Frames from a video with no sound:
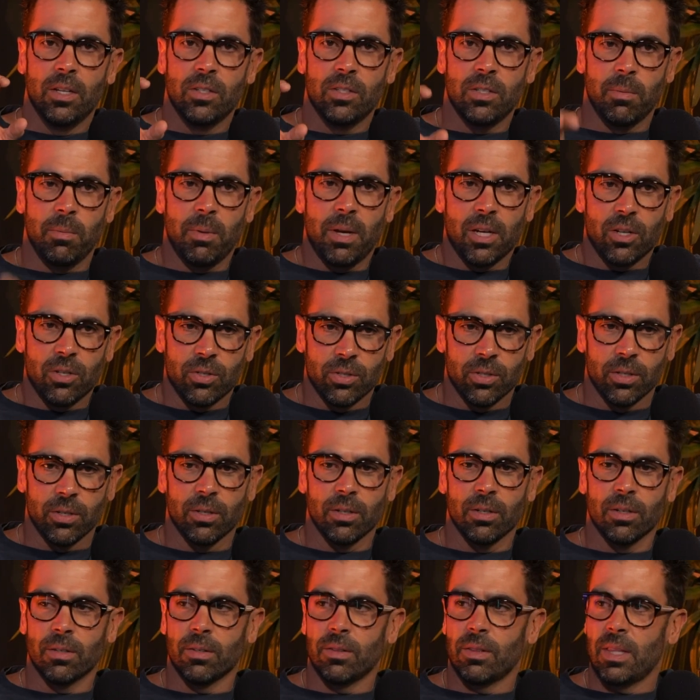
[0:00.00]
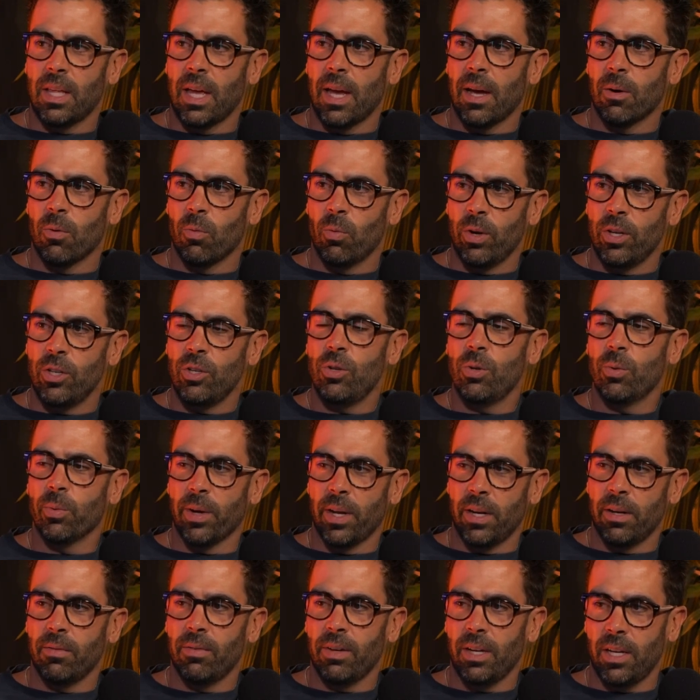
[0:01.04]
to make sure that when you
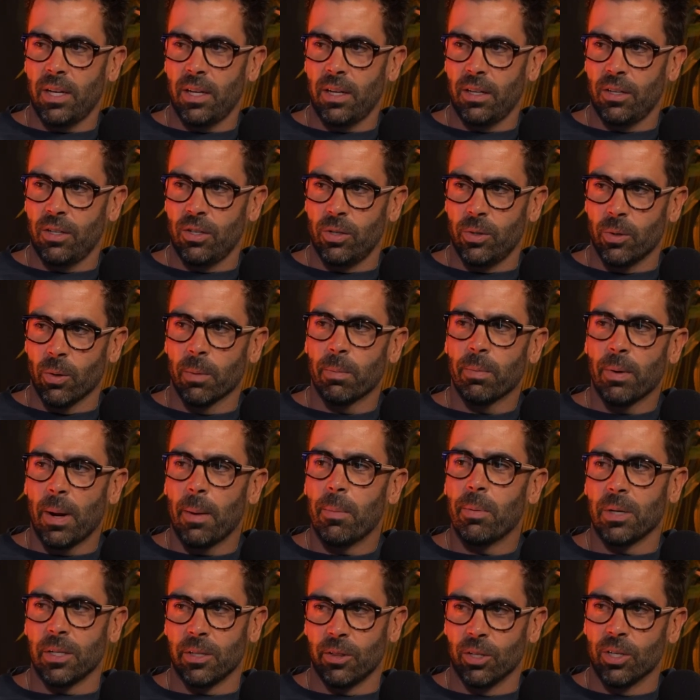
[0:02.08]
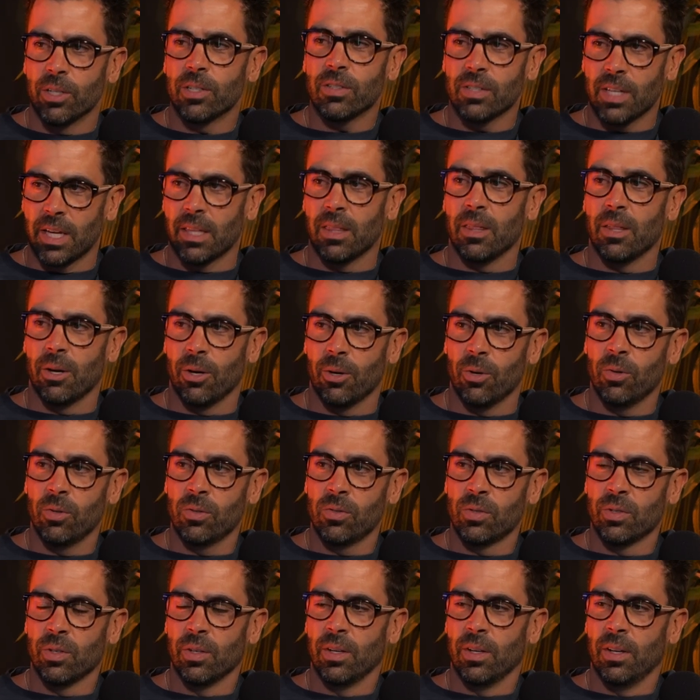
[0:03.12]
renovate, your property looks like
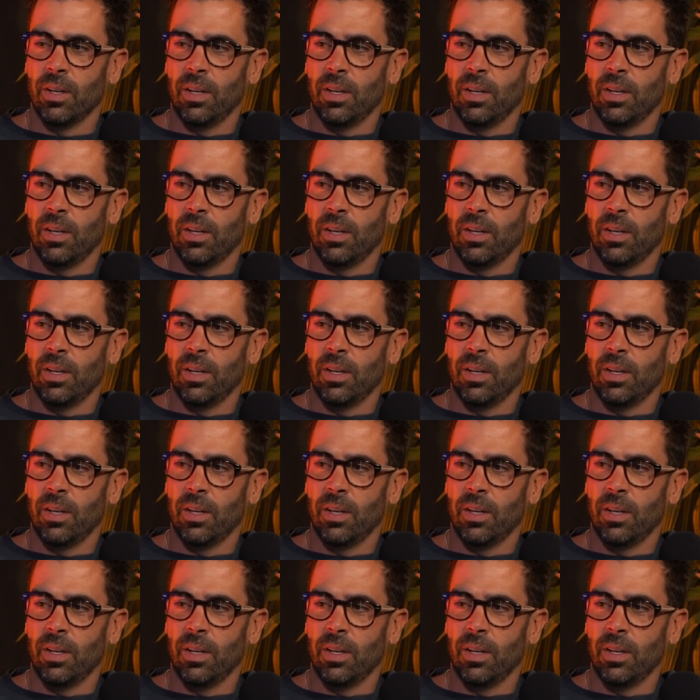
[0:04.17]
those.